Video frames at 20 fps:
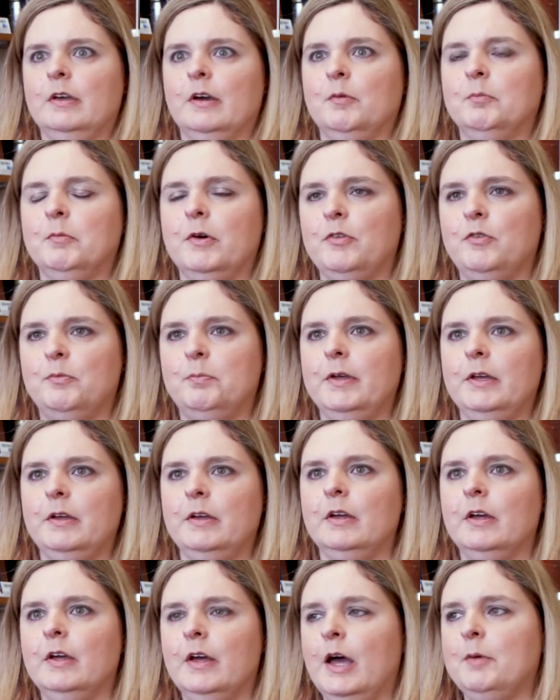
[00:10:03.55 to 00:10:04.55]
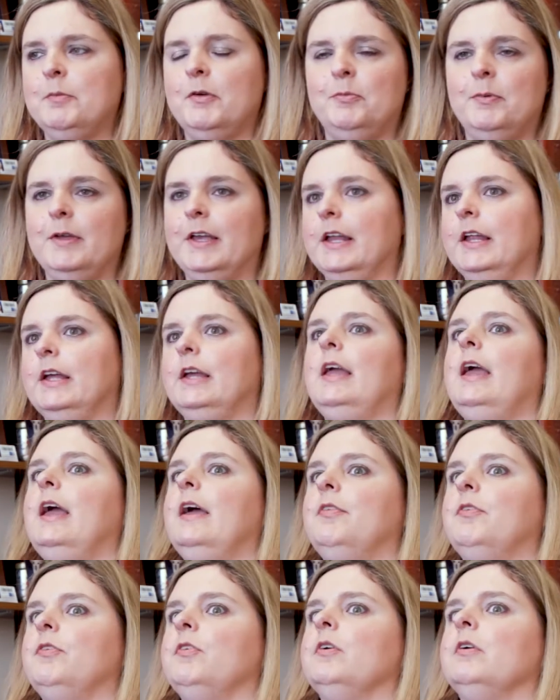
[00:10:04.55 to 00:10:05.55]
I must be getting
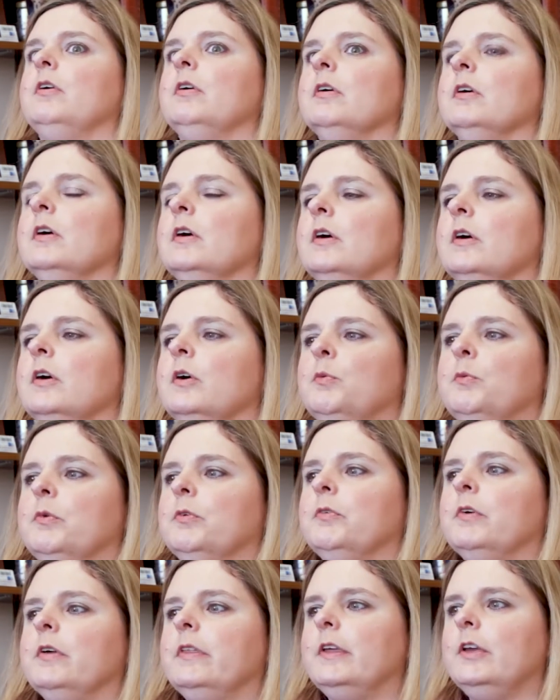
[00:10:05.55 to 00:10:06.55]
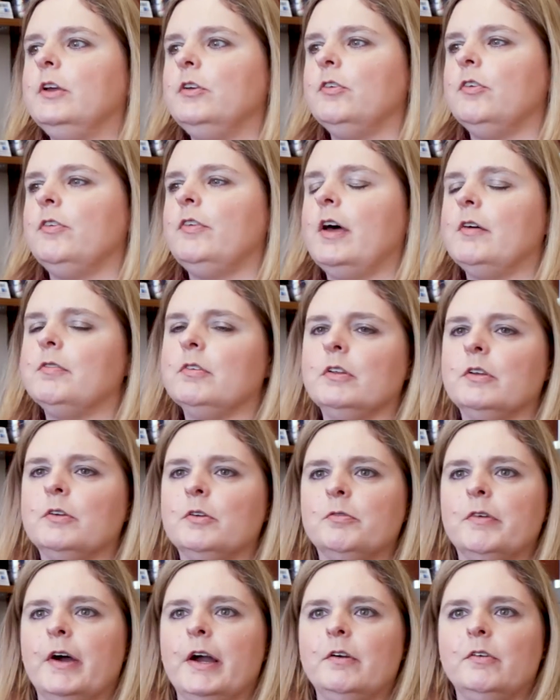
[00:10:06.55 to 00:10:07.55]
cancer, when really you just have a
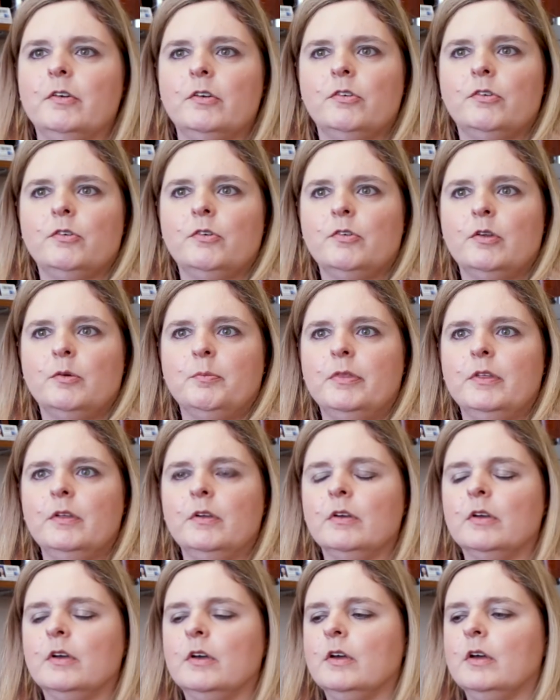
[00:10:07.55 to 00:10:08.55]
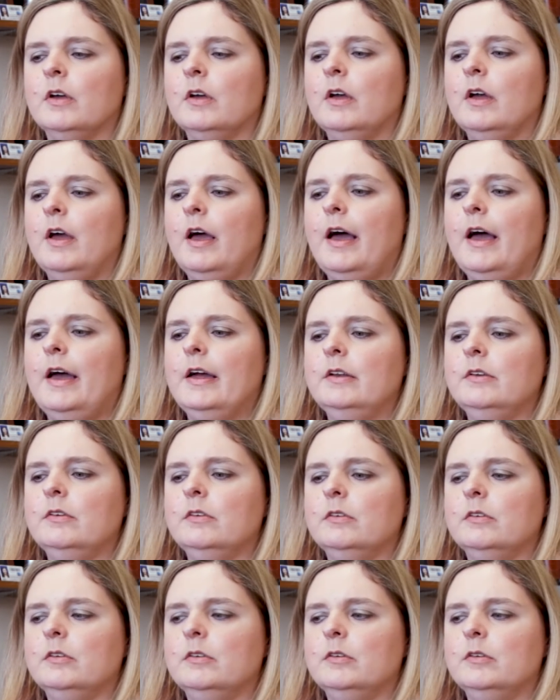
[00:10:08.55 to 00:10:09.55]
little virus or something.
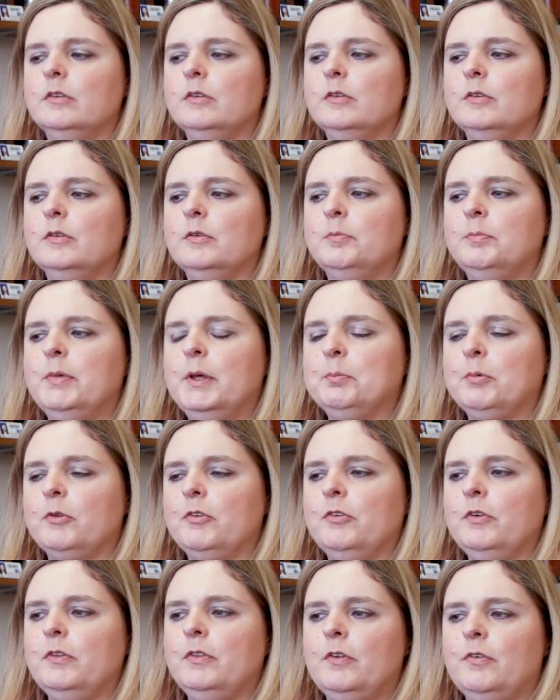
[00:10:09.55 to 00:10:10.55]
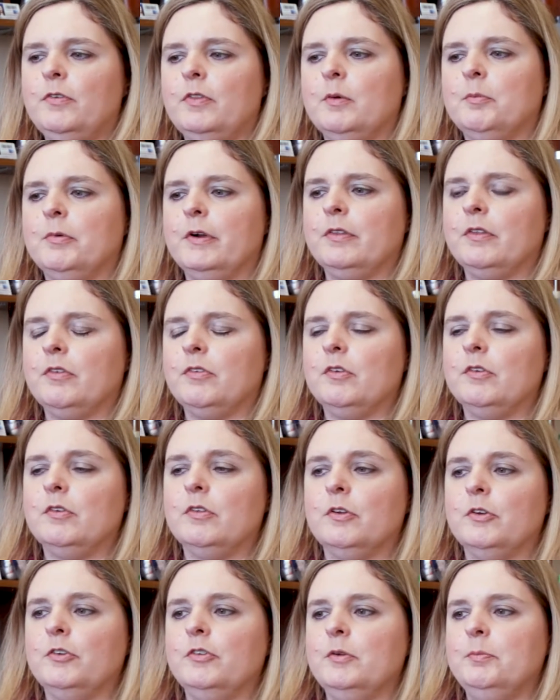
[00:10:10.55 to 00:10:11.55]
And people do this. They bring this into
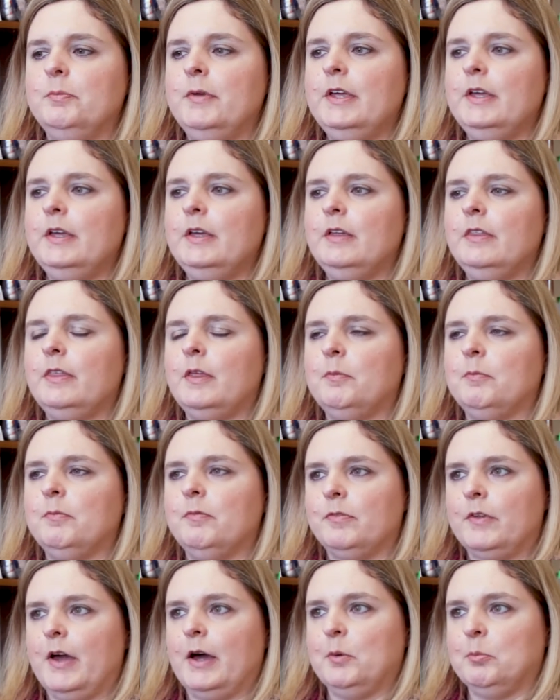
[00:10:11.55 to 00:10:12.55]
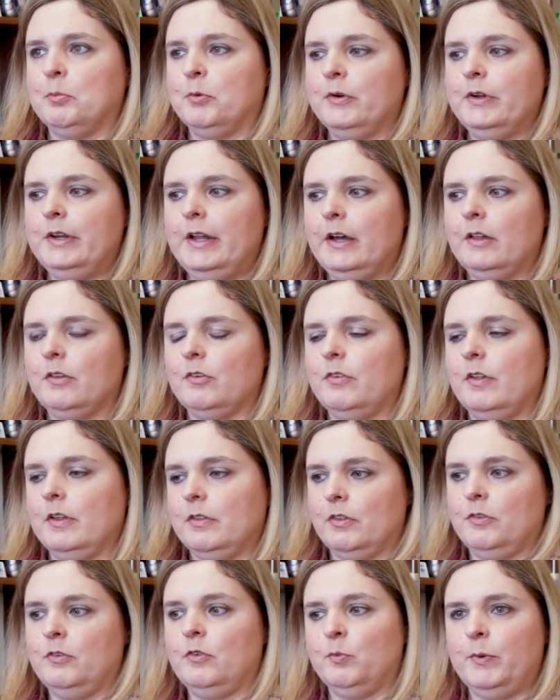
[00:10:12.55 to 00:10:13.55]
their GP. They've got a printout. They're saying,
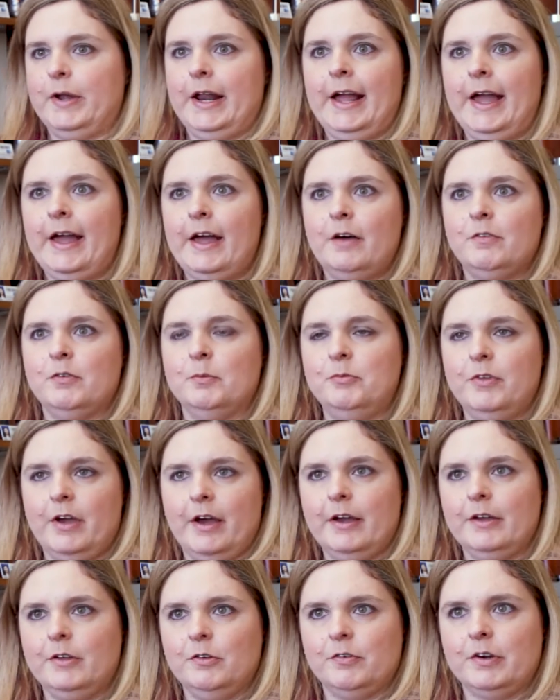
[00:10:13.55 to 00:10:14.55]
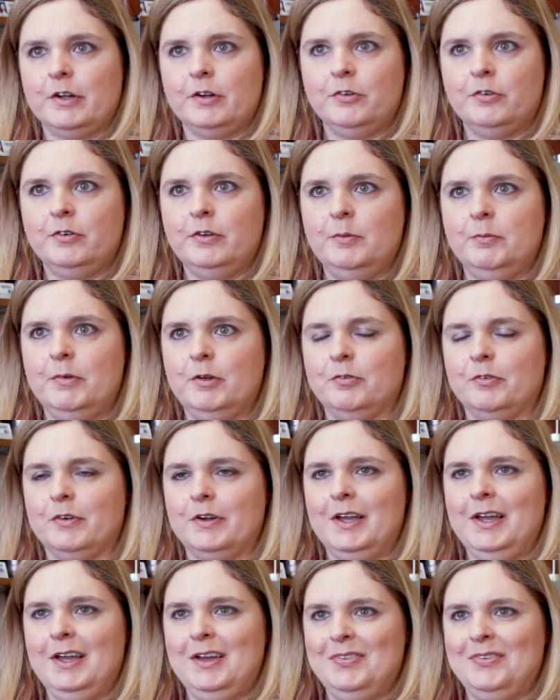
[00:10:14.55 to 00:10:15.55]
this is what I have. I'm dying. You've got to treat me for
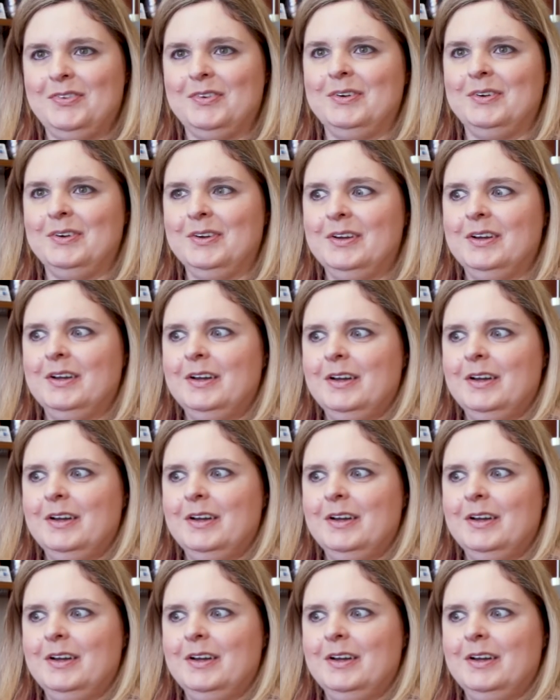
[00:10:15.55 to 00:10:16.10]
cancer.